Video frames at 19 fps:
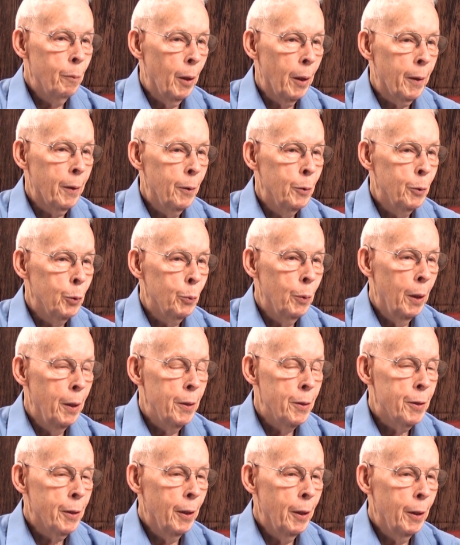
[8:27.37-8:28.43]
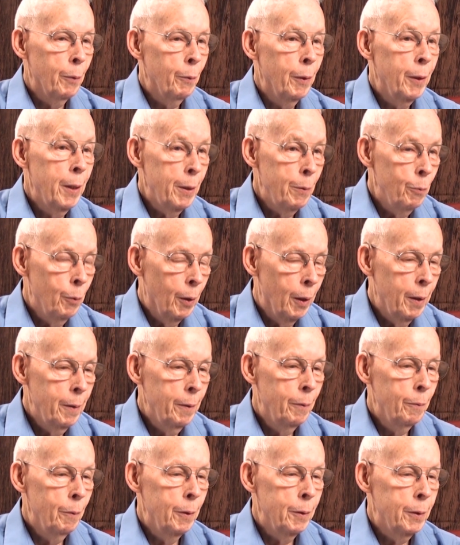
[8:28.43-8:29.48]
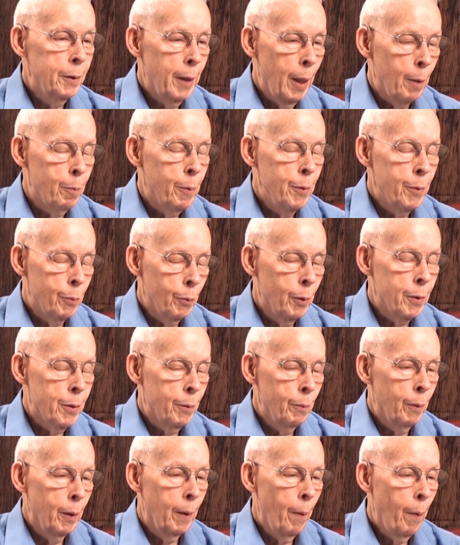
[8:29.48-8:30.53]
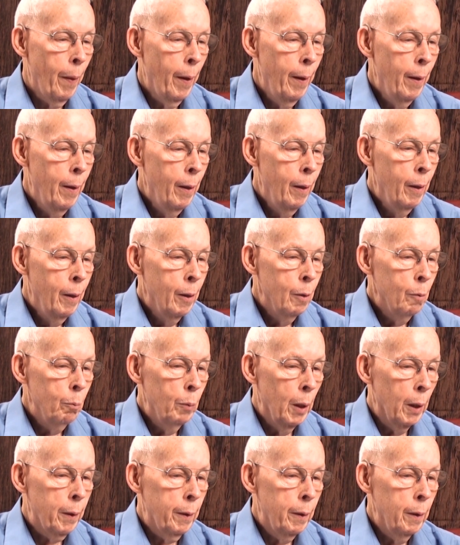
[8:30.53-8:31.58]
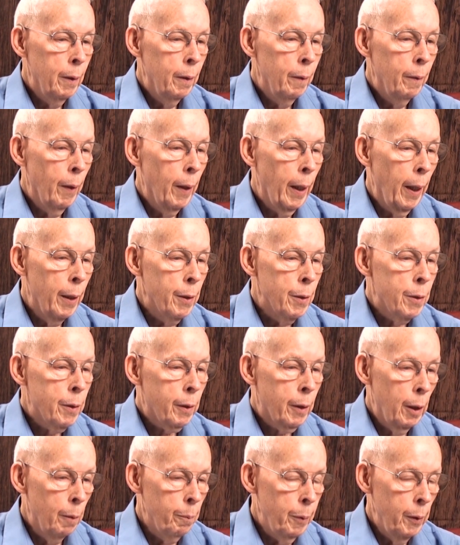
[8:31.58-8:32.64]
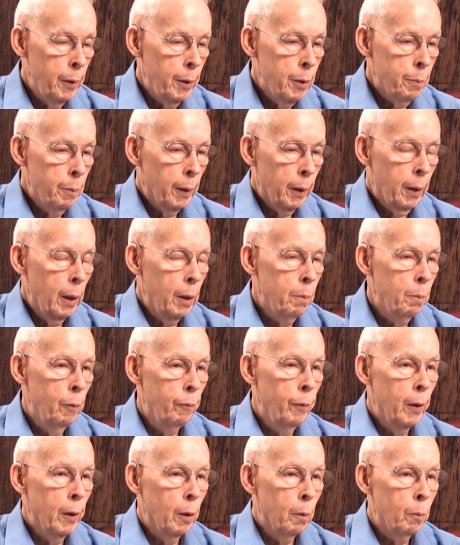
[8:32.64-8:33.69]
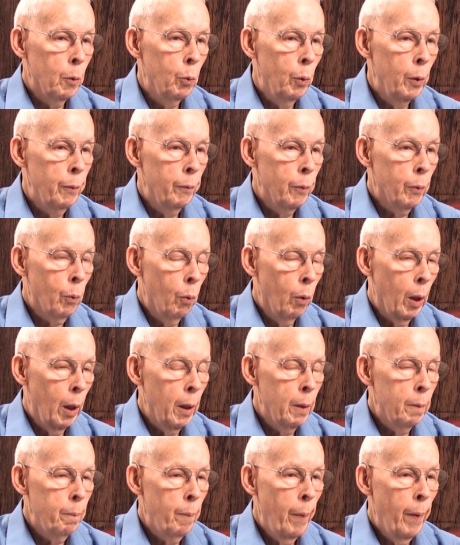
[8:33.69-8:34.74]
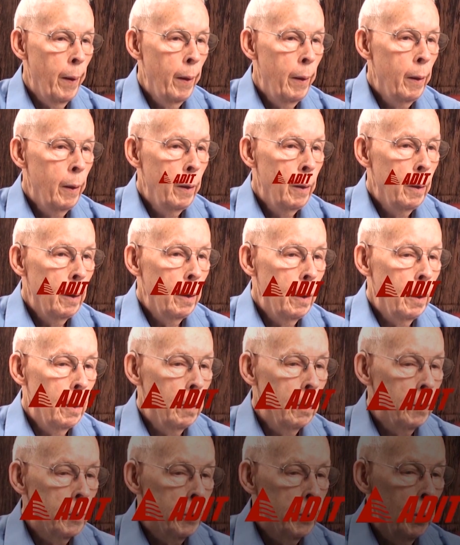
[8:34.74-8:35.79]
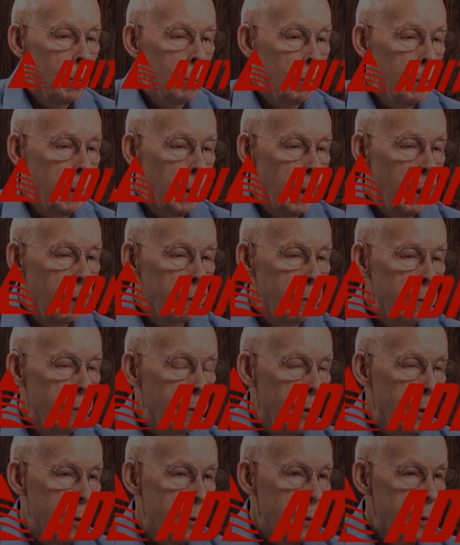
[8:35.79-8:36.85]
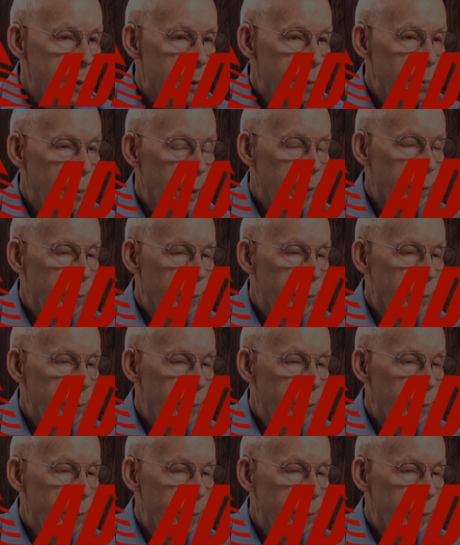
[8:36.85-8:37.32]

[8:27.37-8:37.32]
market goes away and suddenly we need one, which happens once in a while. But as companies became available, we've acquired them. So we have divisions to make